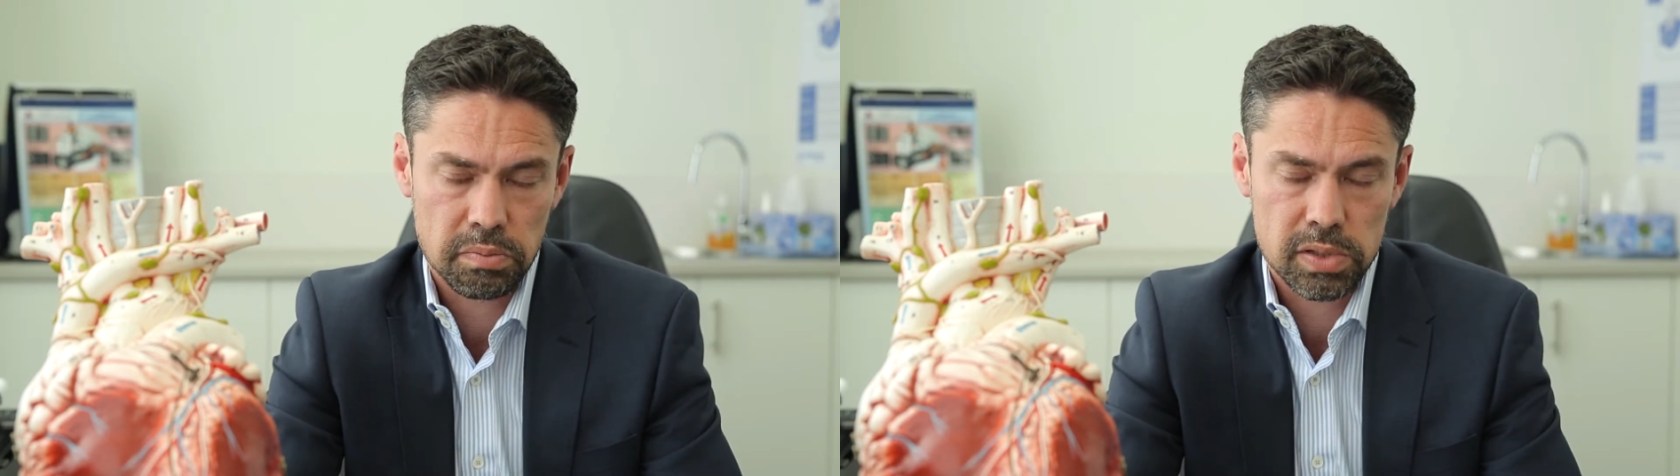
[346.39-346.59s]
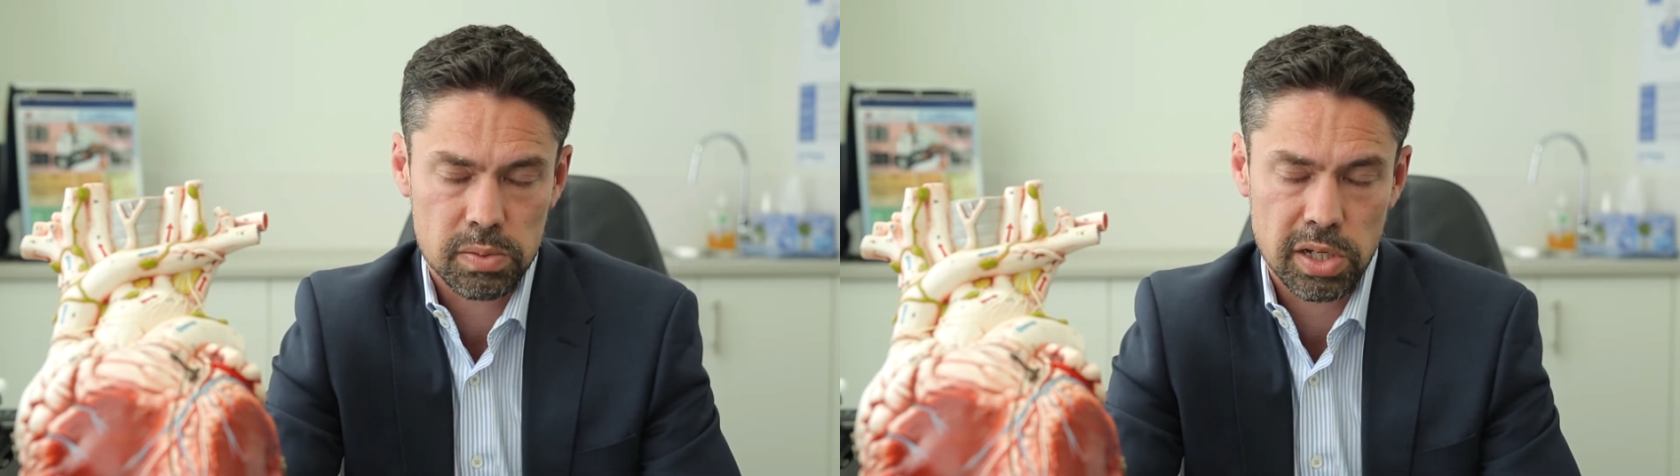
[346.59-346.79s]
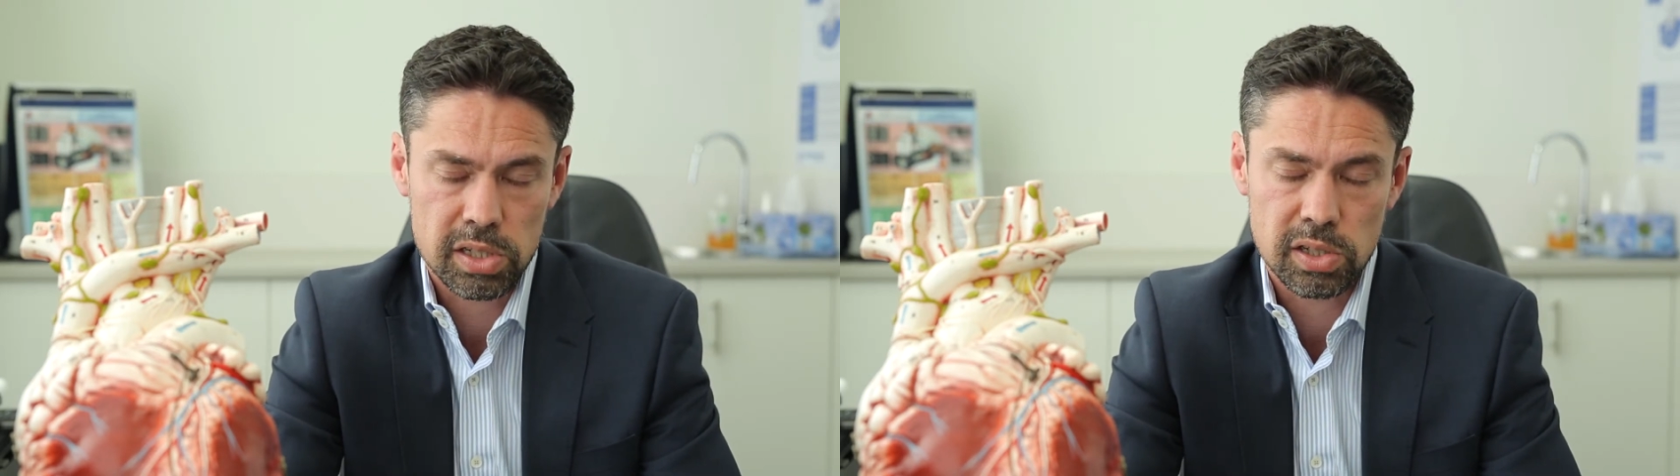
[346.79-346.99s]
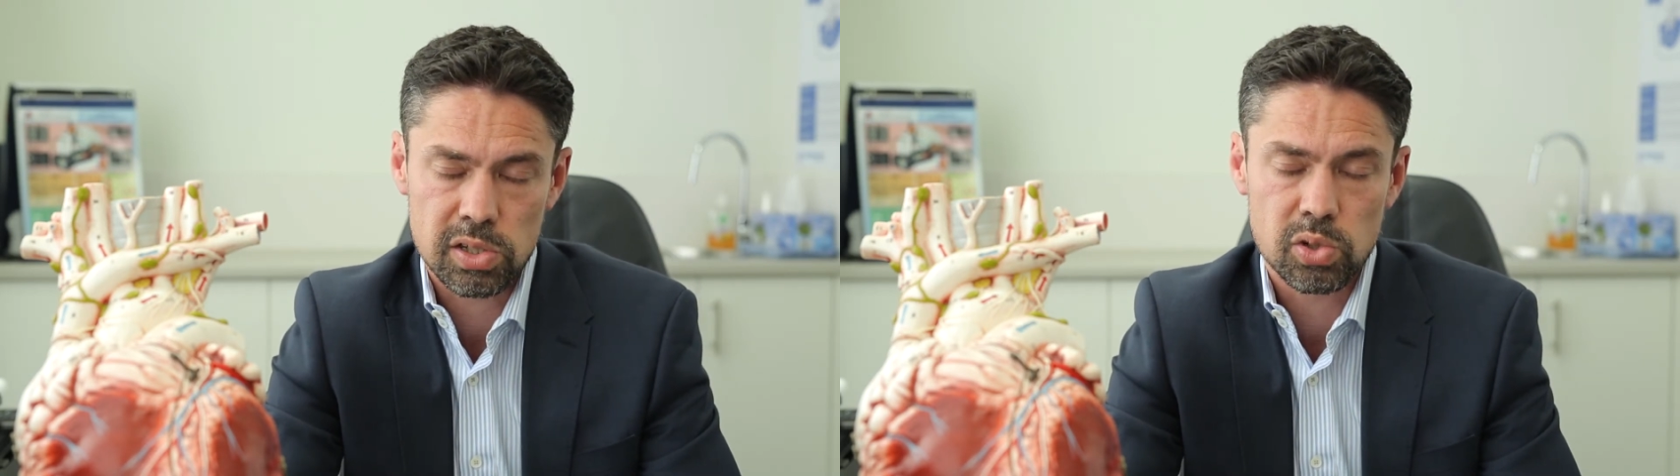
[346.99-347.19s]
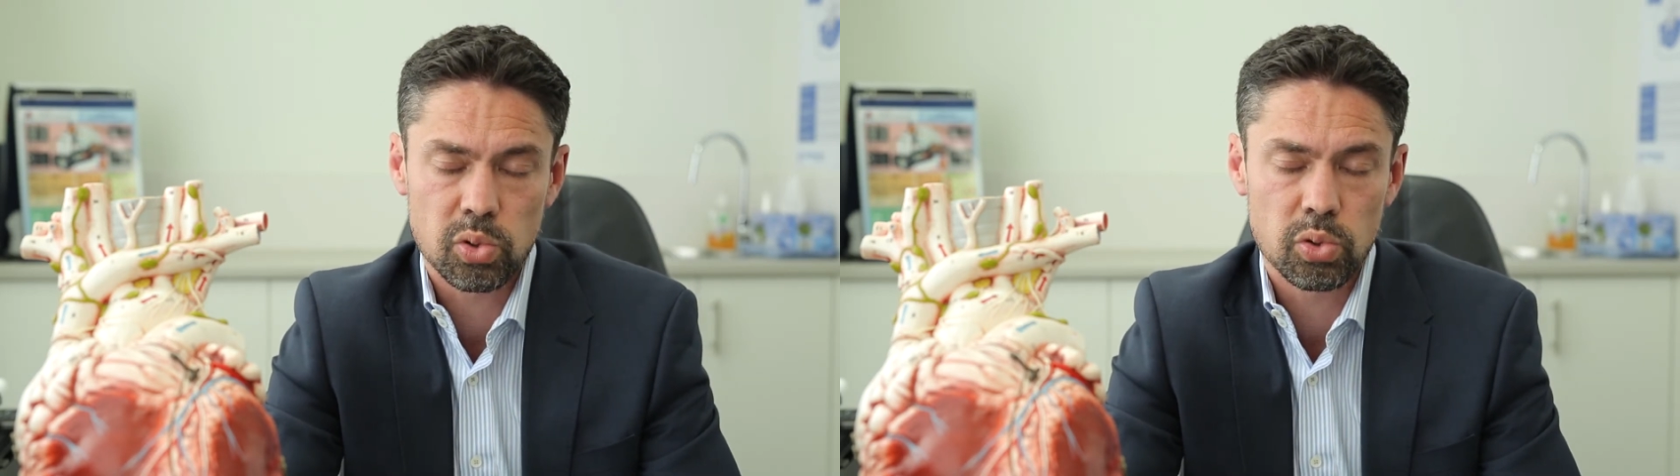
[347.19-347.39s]

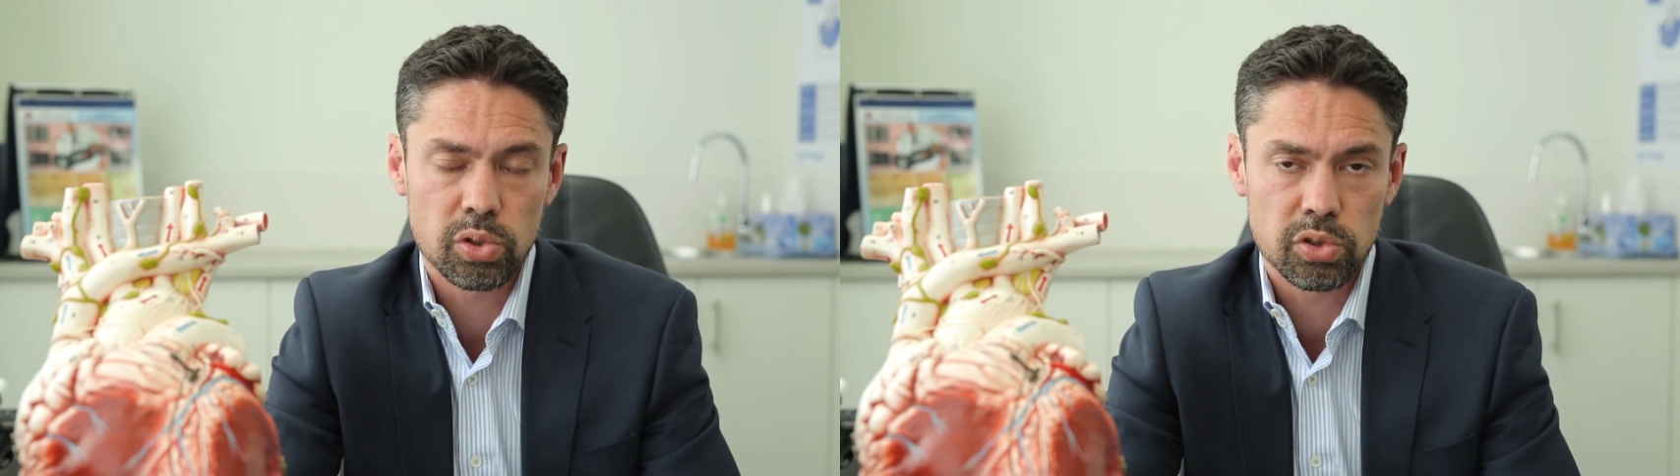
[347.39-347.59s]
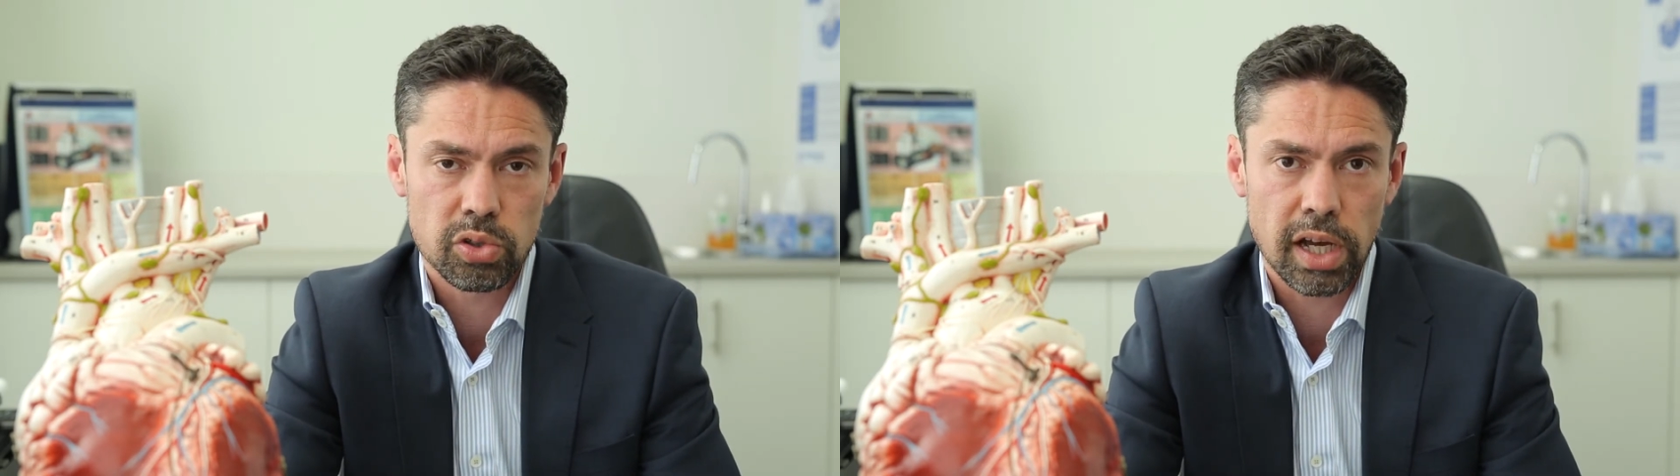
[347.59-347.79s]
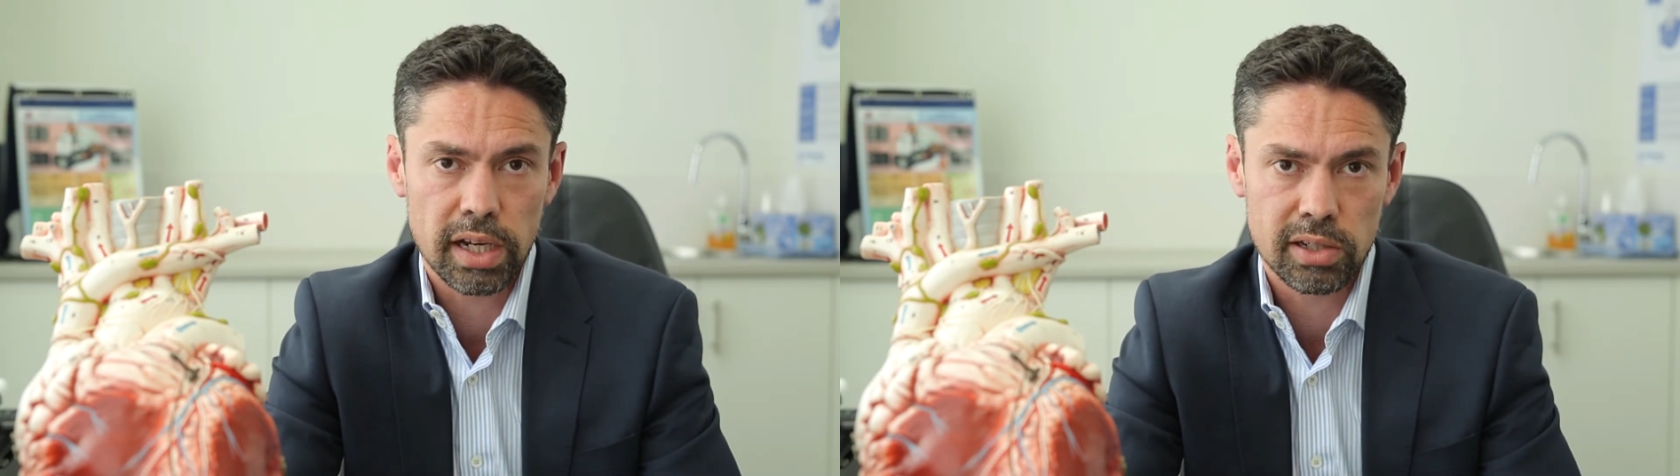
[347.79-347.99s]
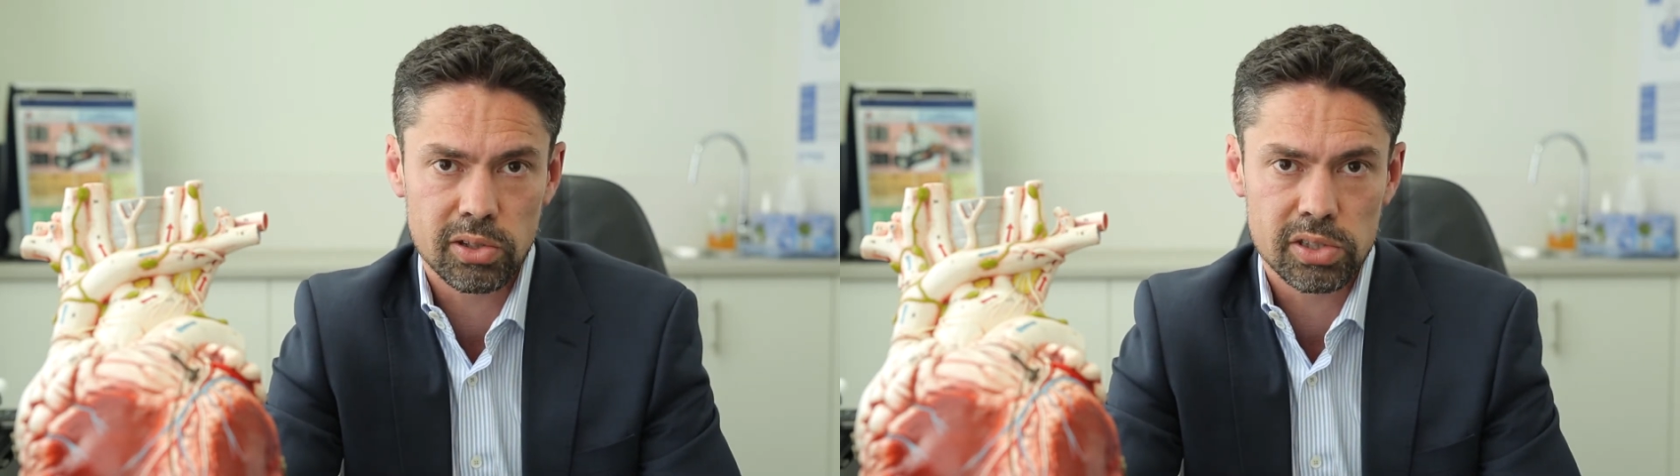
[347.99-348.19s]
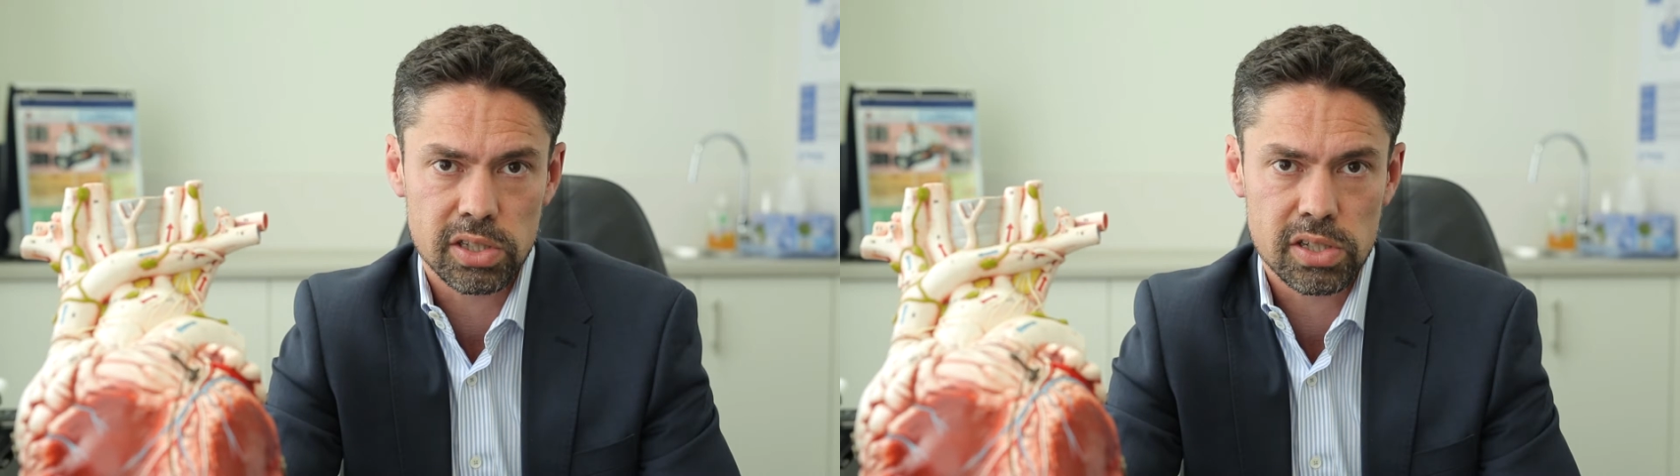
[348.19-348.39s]
specialist or your
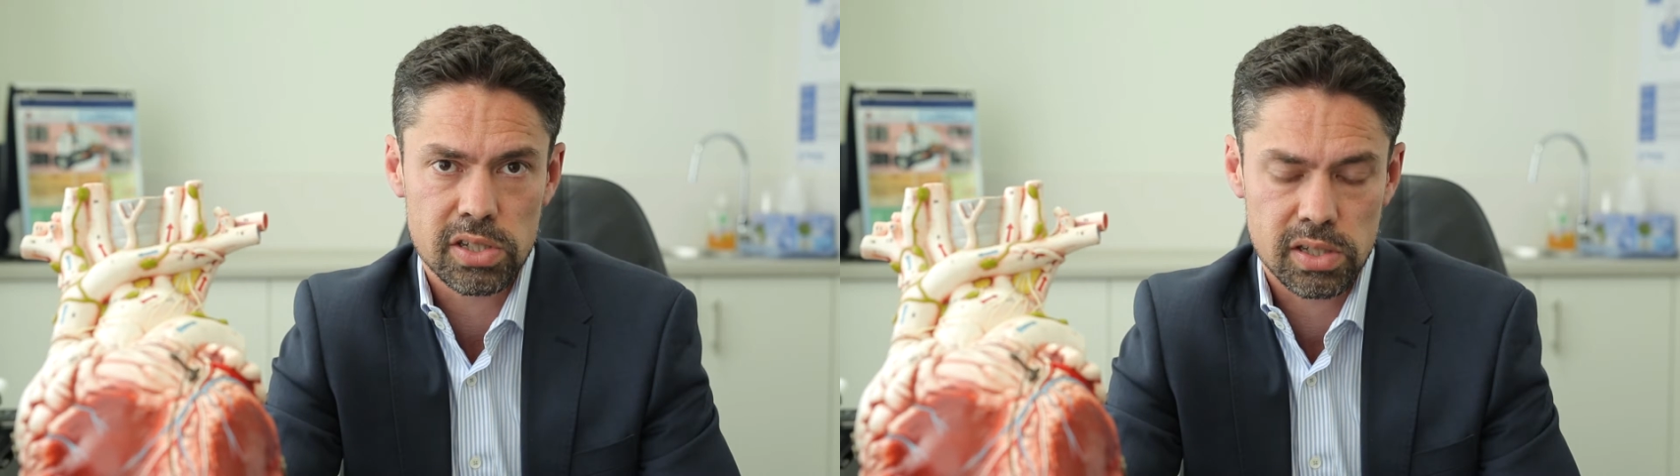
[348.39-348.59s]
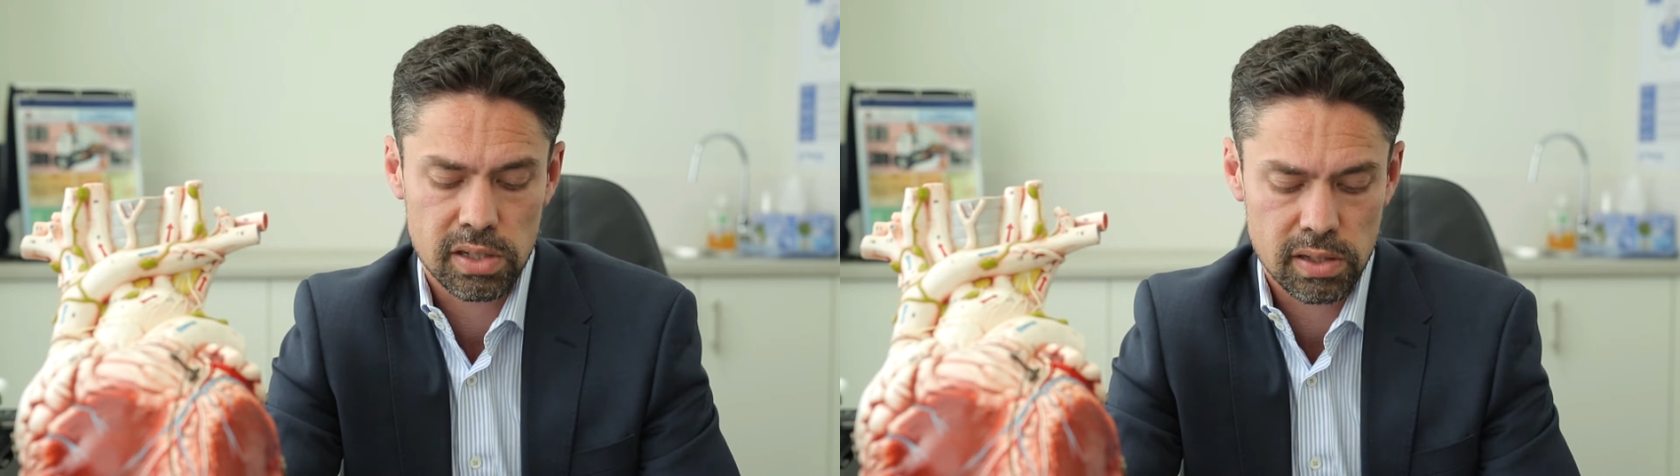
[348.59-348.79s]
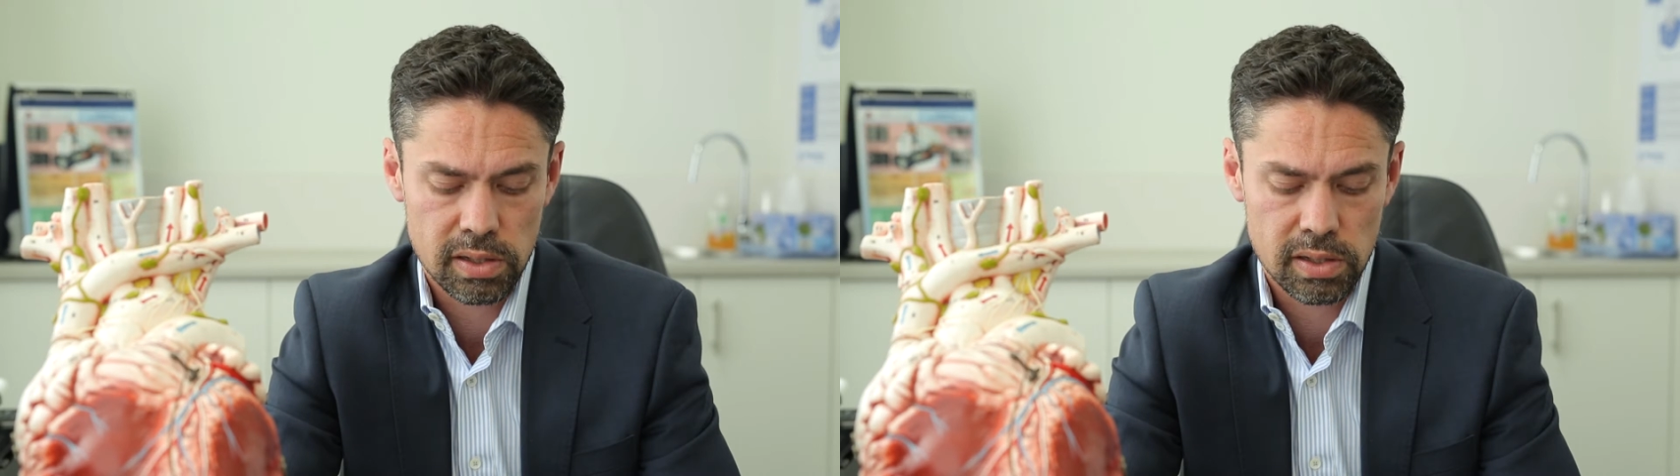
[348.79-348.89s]
cardiologist.